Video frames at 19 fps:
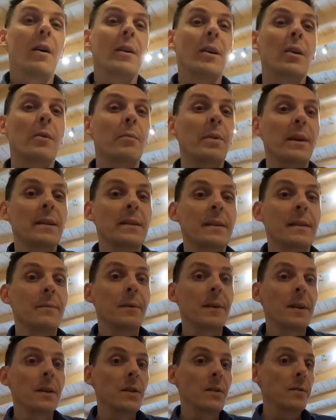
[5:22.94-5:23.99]
I/O pins that we
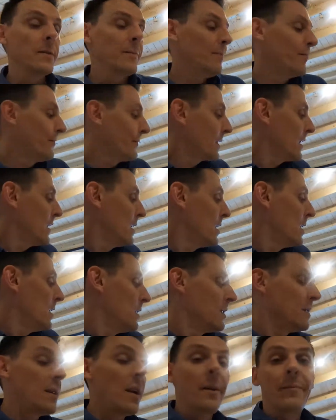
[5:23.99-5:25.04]
can use.
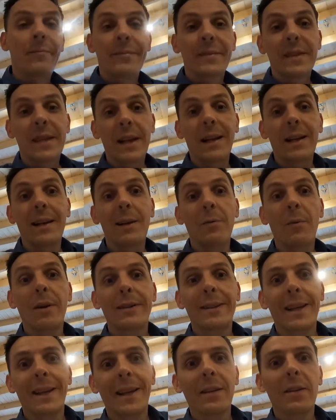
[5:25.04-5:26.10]
So it's taken a little while
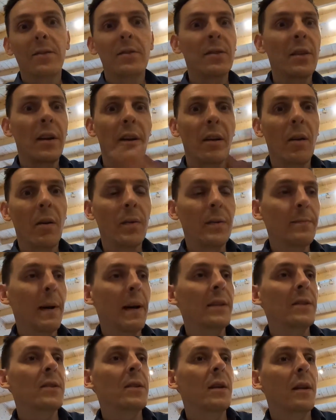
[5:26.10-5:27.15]
to get it in because none of the holes
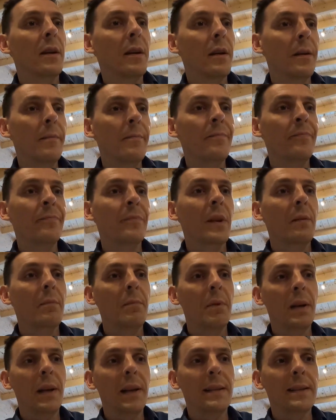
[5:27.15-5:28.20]
matched,
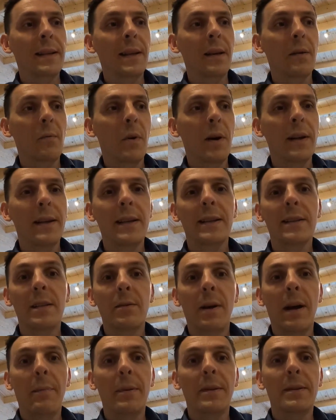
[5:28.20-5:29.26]
but let's get it wired in and see
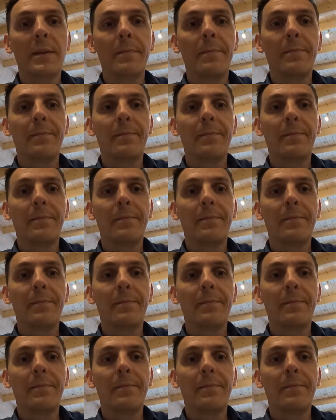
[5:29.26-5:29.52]
what happens.